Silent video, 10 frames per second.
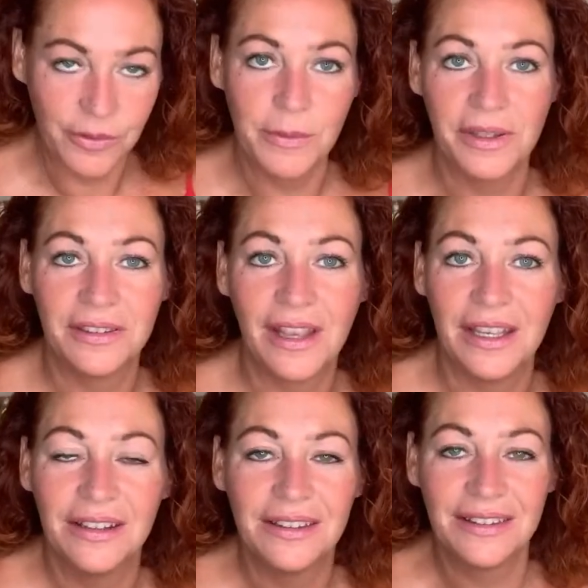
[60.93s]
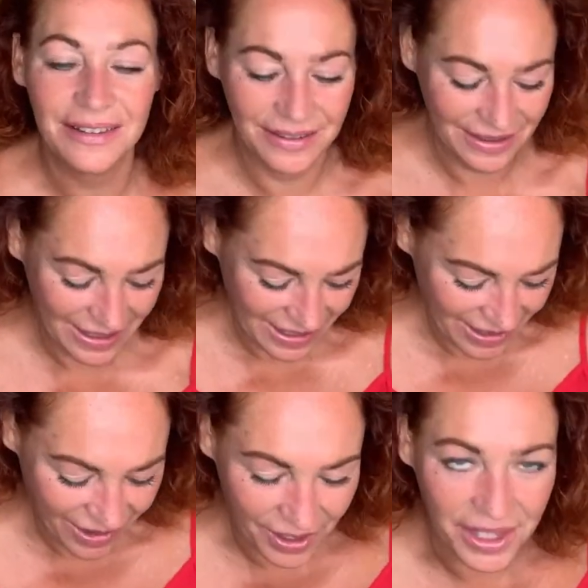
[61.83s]
from the States.
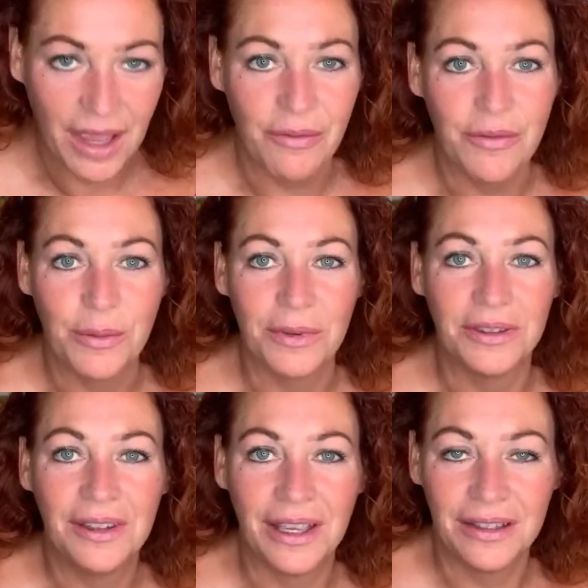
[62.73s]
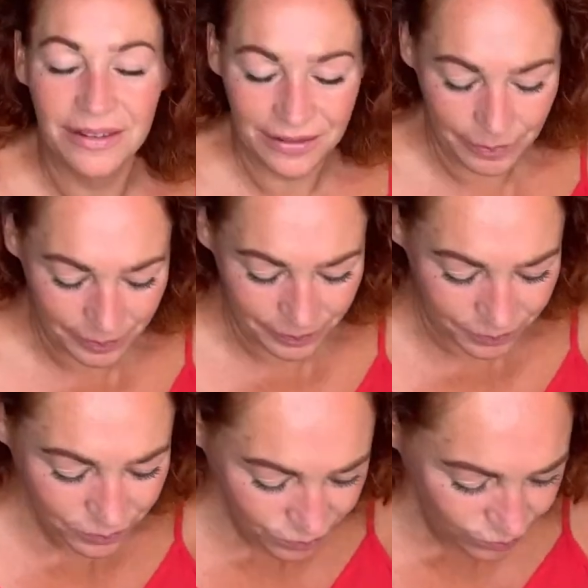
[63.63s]
Hi, Kevin from the States.
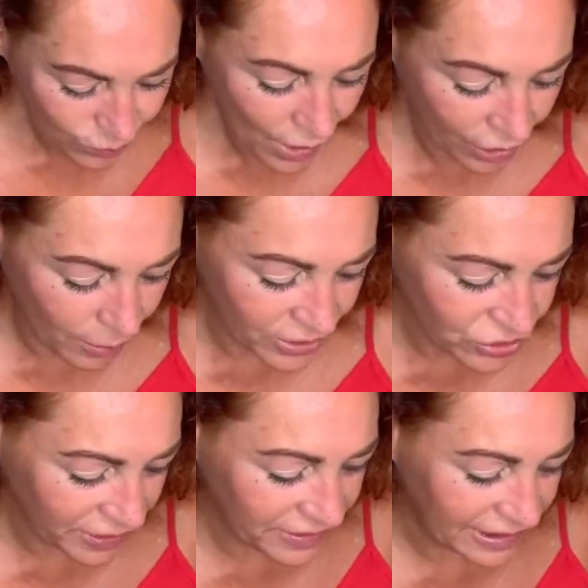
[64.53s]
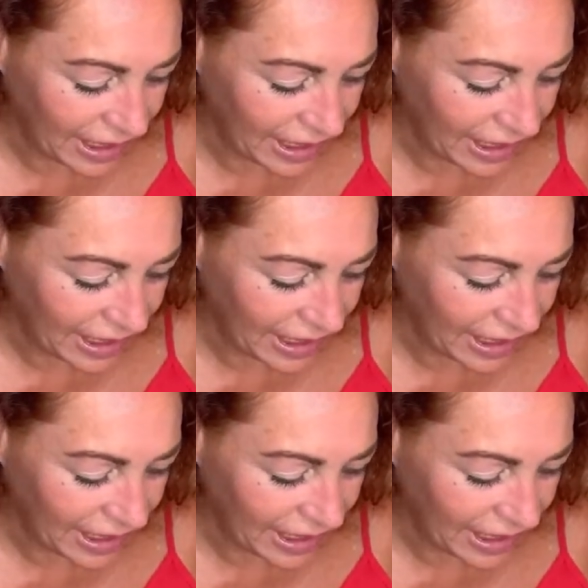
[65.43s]
I've got my trusty